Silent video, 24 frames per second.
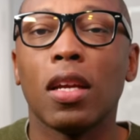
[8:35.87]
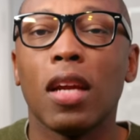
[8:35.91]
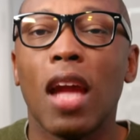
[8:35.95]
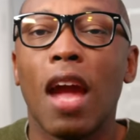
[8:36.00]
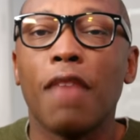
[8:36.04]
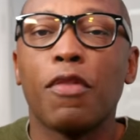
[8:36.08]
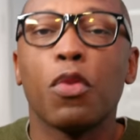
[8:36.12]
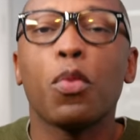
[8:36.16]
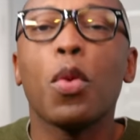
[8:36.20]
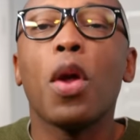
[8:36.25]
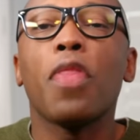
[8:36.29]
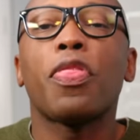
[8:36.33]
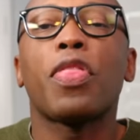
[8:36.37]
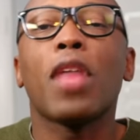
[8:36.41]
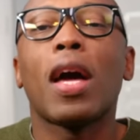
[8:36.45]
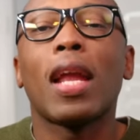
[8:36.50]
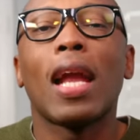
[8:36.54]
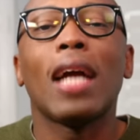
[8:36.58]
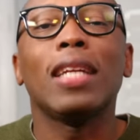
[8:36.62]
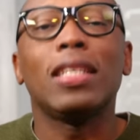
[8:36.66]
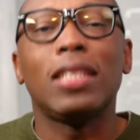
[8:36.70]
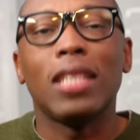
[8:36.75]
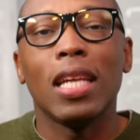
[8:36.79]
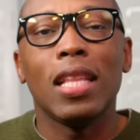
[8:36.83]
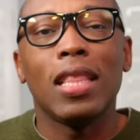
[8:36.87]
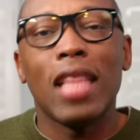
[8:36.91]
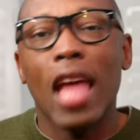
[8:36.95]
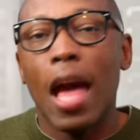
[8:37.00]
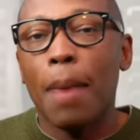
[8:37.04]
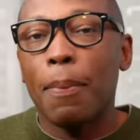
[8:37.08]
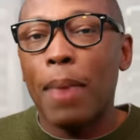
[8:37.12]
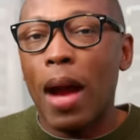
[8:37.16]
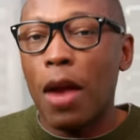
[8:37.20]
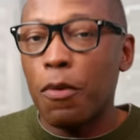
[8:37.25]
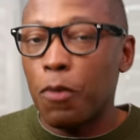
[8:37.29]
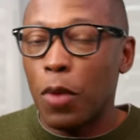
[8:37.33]
Everyone thought I did
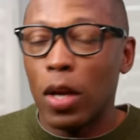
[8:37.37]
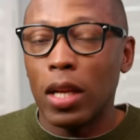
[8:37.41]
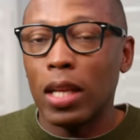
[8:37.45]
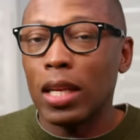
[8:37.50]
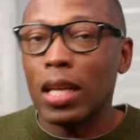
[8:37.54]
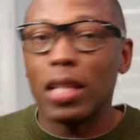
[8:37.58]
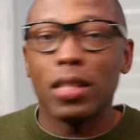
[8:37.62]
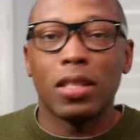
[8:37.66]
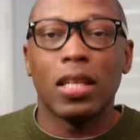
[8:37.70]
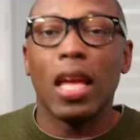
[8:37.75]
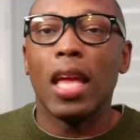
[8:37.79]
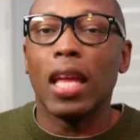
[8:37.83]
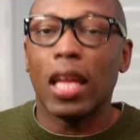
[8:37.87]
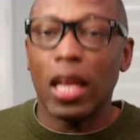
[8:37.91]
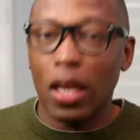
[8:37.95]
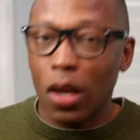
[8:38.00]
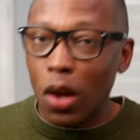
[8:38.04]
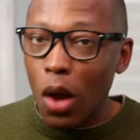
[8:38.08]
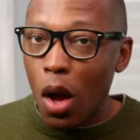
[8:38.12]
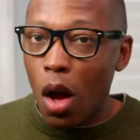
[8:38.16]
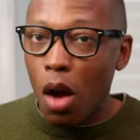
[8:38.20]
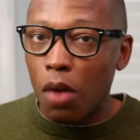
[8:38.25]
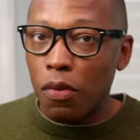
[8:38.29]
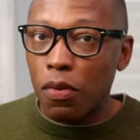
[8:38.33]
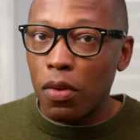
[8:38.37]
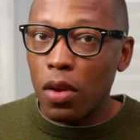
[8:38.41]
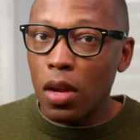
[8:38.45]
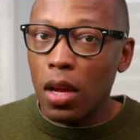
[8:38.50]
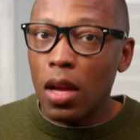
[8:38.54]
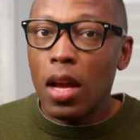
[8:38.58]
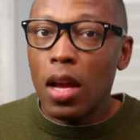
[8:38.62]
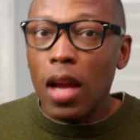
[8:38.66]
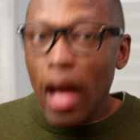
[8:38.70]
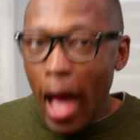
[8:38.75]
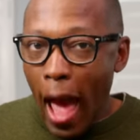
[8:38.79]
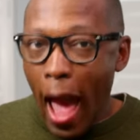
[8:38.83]
that by running and taking off.
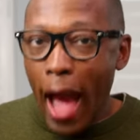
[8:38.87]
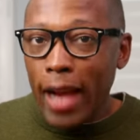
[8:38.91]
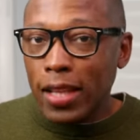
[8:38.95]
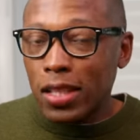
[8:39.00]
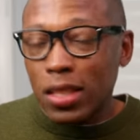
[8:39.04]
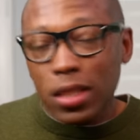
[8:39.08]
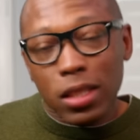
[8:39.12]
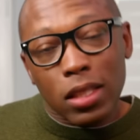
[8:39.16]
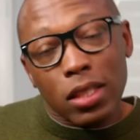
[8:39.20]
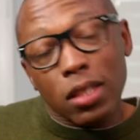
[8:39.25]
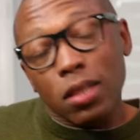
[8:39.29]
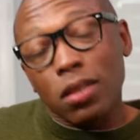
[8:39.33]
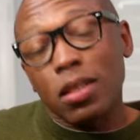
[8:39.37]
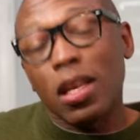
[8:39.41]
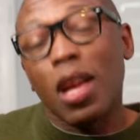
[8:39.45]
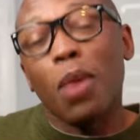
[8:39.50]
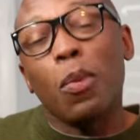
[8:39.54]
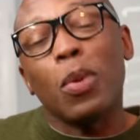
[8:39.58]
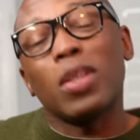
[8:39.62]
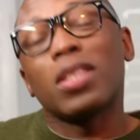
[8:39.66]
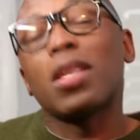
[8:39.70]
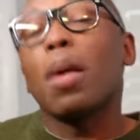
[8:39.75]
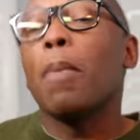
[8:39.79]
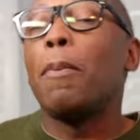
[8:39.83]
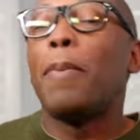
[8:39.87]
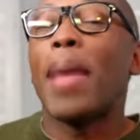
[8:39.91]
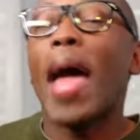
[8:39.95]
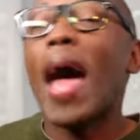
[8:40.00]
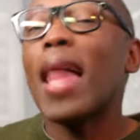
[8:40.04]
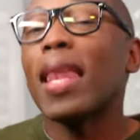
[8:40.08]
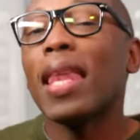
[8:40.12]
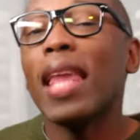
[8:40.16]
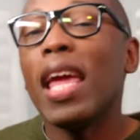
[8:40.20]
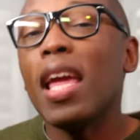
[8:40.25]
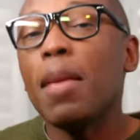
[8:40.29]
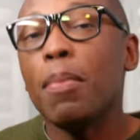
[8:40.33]
Actually, it was a
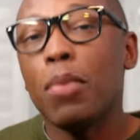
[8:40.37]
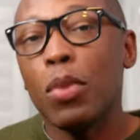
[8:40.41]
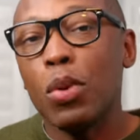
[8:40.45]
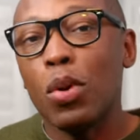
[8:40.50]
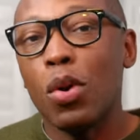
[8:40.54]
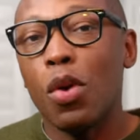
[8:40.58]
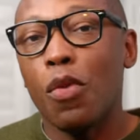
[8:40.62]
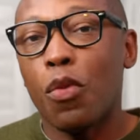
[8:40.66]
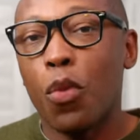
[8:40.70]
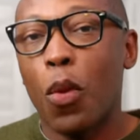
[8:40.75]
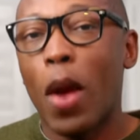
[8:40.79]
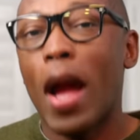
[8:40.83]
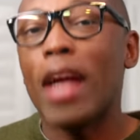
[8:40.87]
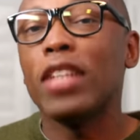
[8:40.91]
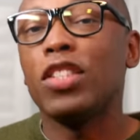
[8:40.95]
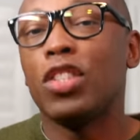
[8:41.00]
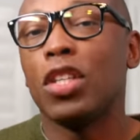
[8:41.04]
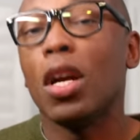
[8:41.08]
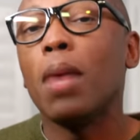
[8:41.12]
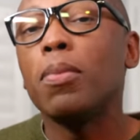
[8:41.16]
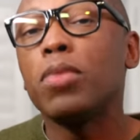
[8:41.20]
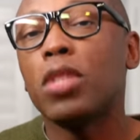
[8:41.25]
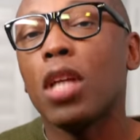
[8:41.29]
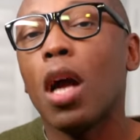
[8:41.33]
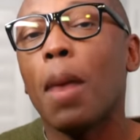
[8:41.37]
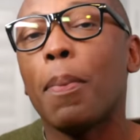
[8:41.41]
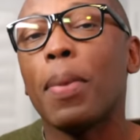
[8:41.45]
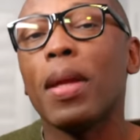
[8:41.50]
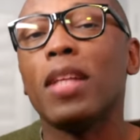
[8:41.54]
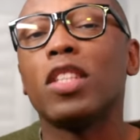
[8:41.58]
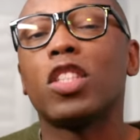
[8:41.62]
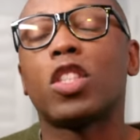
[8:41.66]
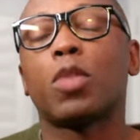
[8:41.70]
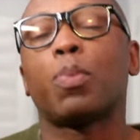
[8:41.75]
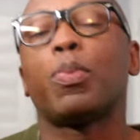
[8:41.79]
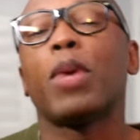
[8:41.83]
ballet move where I jumped up
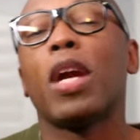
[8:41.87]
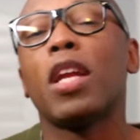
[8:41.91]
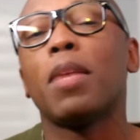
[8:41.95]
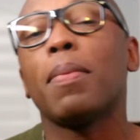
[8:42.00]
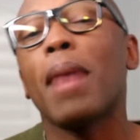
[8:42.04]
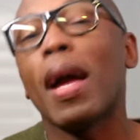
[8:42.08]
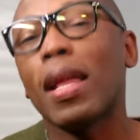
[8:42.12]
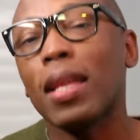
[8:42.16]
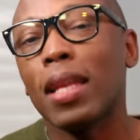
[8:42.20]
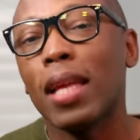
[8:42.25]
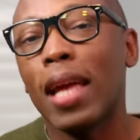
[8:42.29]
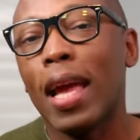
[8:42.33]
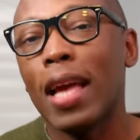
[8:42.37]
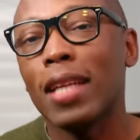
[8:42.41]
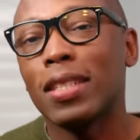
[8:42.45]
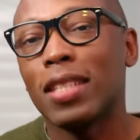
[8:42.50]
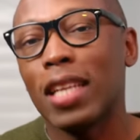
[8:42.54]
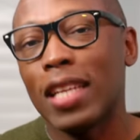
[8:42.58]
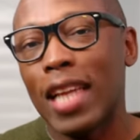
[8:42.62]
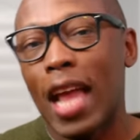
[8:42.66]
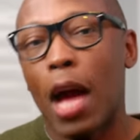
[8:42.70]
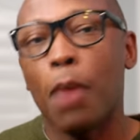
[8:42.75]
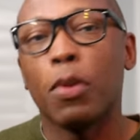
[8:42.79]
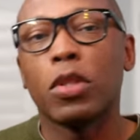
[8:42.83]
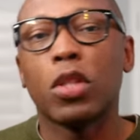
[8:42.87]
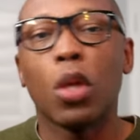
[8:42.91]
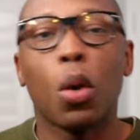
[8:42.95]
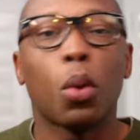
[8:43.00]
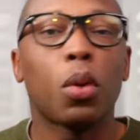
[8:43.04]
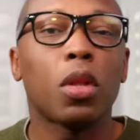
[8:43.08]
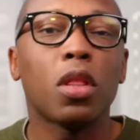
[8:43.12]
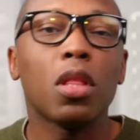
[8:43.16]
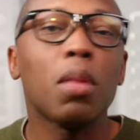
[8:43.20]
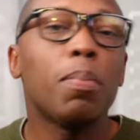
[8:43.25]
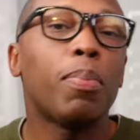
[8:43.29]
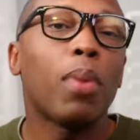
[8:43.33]
and spread my legs, and I was
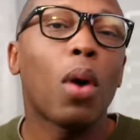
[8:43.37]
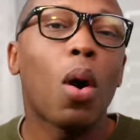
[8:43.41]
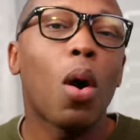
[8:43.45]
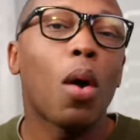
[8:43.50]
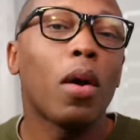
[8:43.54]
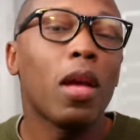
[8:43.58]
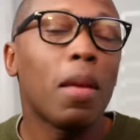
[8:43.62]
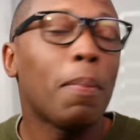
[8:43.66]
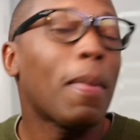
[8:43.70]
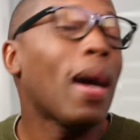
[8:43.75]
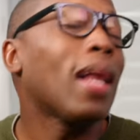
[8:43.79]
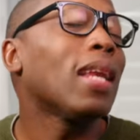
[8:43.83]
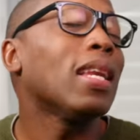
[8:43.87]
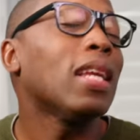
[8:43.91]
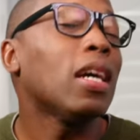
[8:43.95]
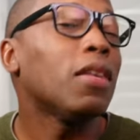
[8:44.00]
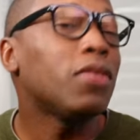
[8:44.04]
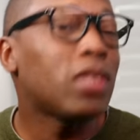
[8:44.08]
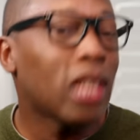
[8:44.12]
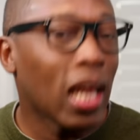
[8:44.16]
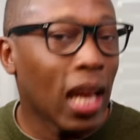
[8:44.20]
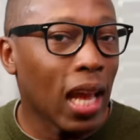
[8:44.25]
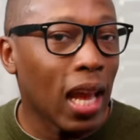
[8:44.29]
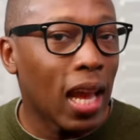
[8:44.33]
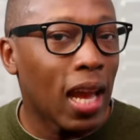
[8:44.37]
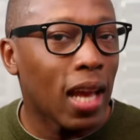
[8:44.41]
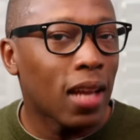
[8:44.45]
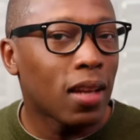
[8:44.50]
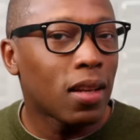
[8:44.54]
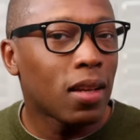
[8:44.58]
holding the ball in my left hand."